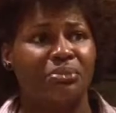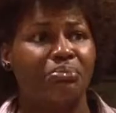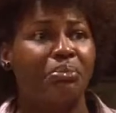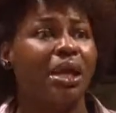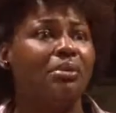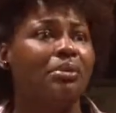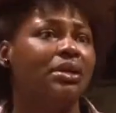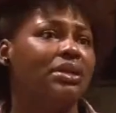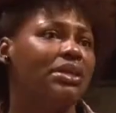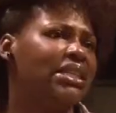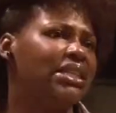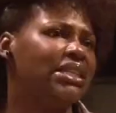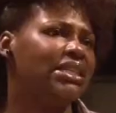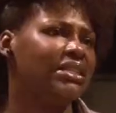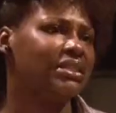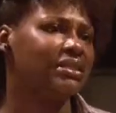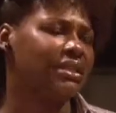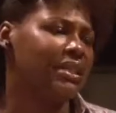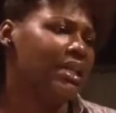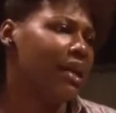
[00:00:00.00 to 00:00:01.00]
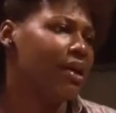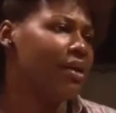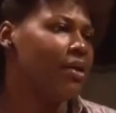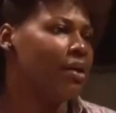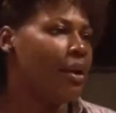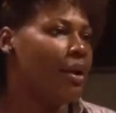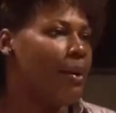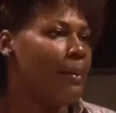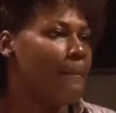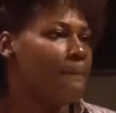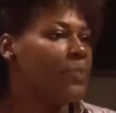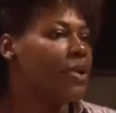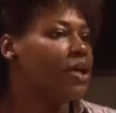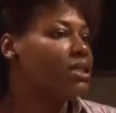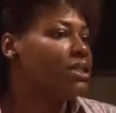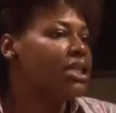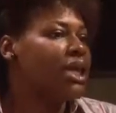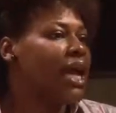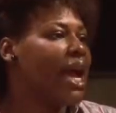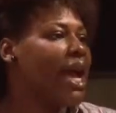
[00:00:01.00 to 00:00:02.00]
Maybe, yeah.
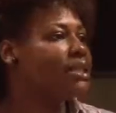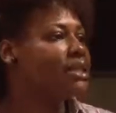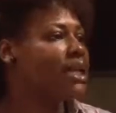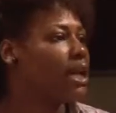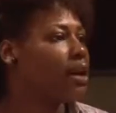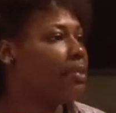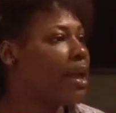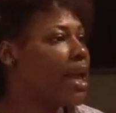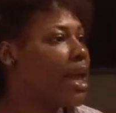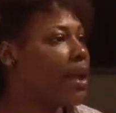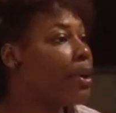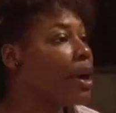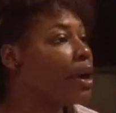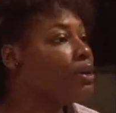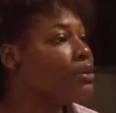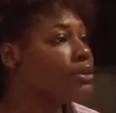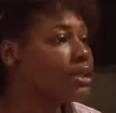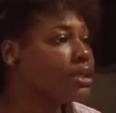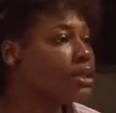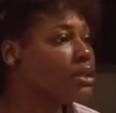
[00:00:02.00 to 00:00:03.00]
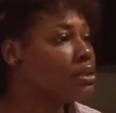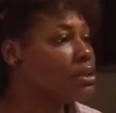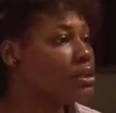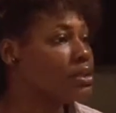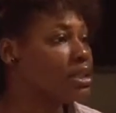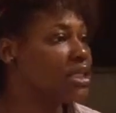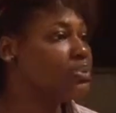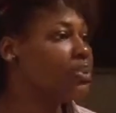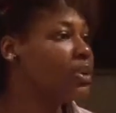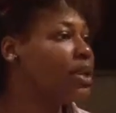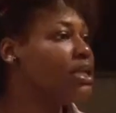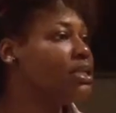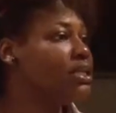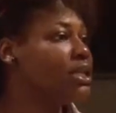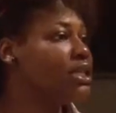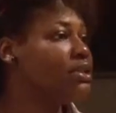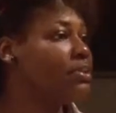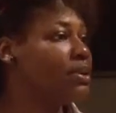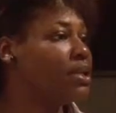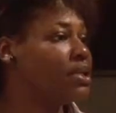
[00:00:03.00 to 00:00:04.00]
But T.I.'s not a bad person just because
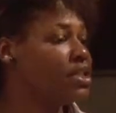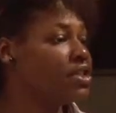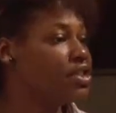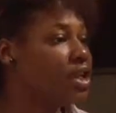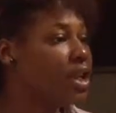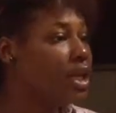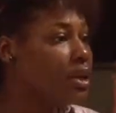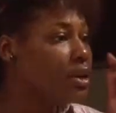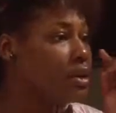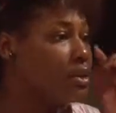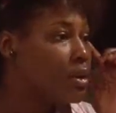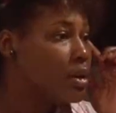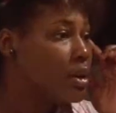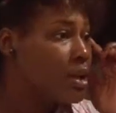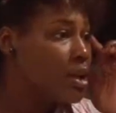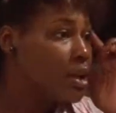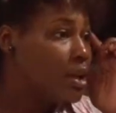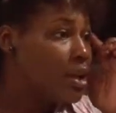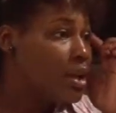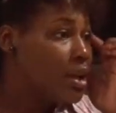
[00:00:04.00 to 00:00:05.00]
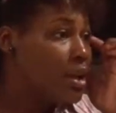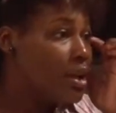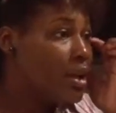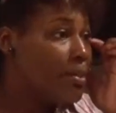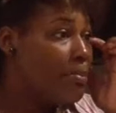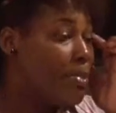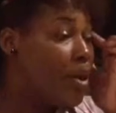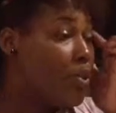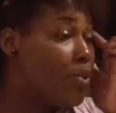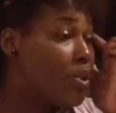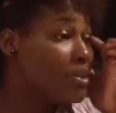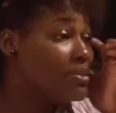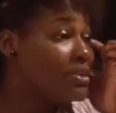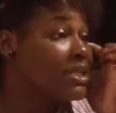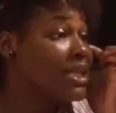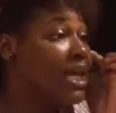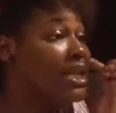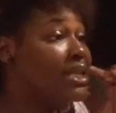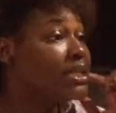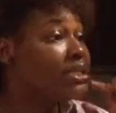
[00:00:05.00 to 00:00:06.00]
he's been to jail. But what I'm
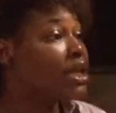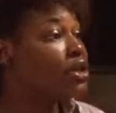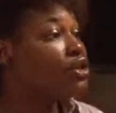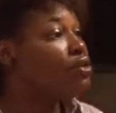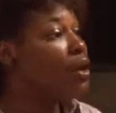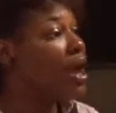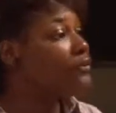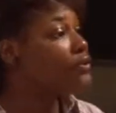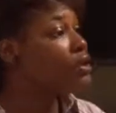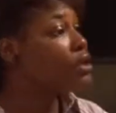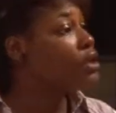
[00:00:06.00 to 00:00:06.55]
saying is that you have